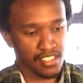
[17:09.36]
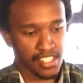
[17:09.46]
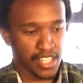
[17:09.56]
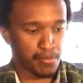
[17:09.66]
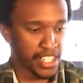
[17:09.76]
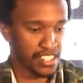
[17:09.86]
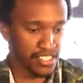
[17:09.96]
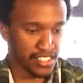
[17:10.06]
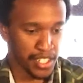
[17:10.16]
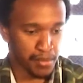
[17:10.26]
they had played
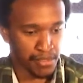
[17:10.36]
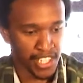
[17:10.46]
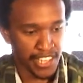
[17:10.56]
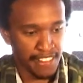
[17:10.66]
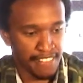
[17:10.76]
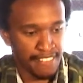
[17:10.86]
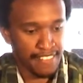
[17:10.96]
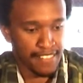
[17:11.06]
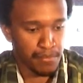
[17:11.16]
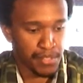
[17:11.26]
this game.
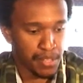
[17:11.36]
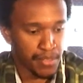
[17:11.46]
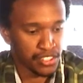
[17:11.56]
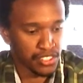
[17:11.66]
Minimetro